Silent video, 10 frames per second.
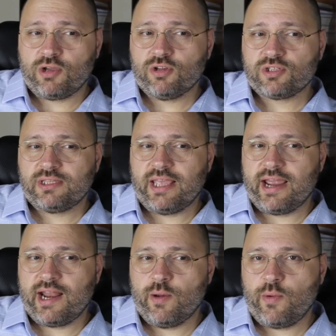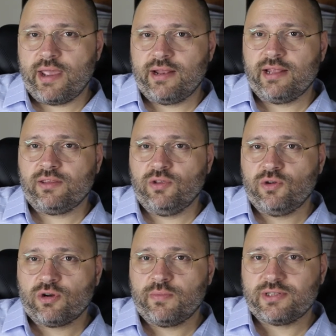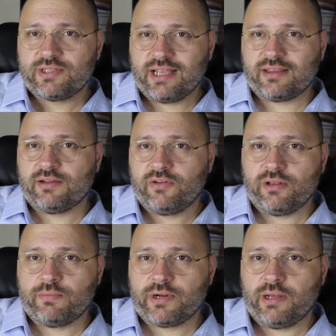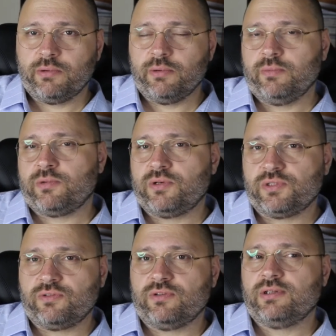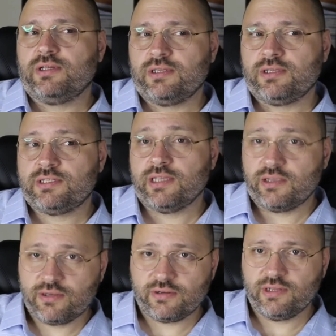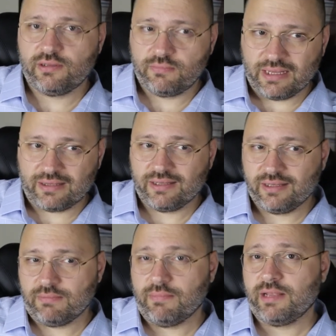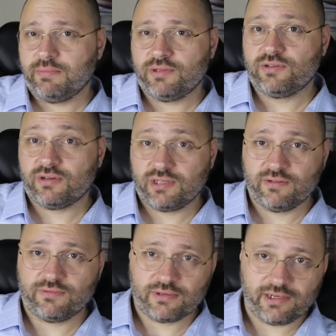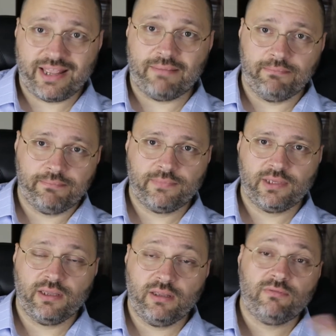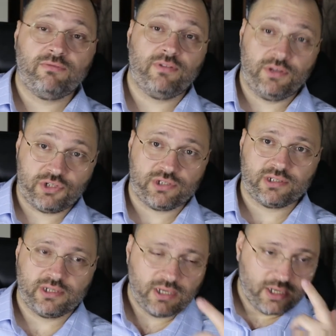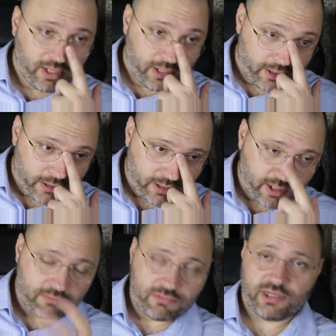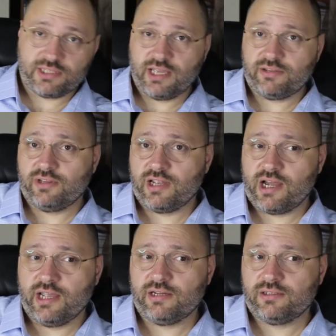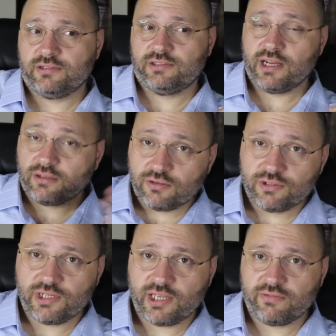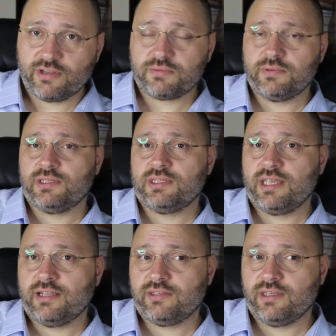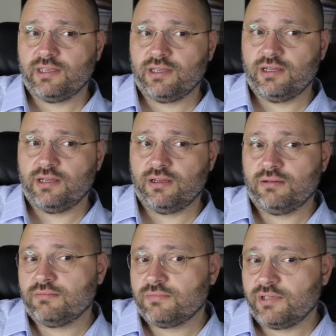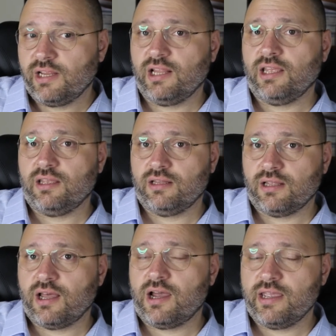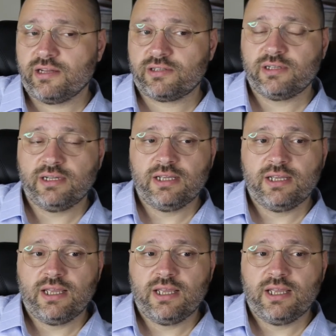because they are aware that Europe is not the real problem in terms of the security, but it might be Turkey for them in future. The number is getting higher, the technology advancement is getting um, really in higher,